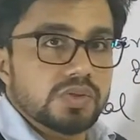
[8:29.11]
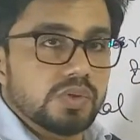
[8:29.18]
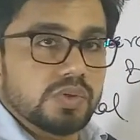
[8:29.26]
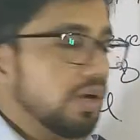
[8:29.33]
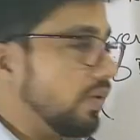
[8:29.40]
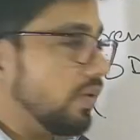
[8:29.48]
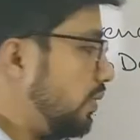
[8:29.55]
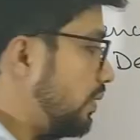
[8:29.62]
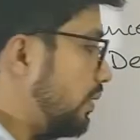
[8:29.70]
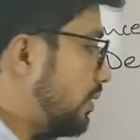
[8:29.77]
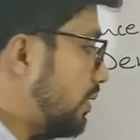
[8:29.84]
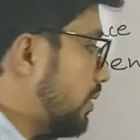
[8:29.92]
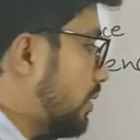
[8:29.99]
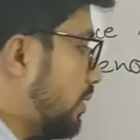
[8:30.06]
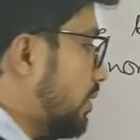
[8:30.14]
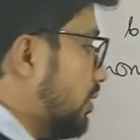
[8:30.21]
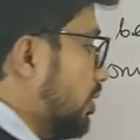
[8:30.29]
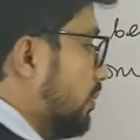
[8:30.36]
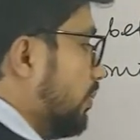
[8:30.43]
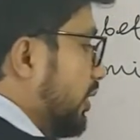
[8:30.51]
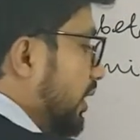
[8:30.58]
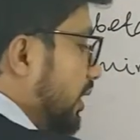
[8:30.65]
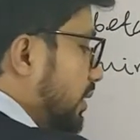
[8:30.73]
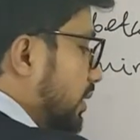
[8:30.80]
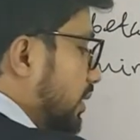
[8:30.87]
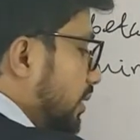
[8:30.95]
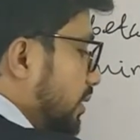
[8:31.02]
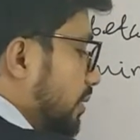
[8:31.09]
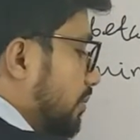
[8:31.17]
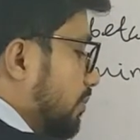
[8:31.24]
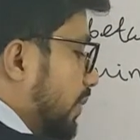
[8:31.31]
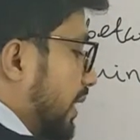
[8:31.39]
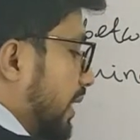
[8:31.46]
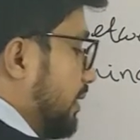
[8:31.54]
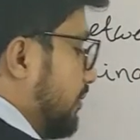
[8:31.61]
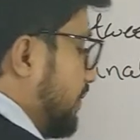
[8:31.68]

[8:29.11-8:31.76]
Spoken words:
So now numerator by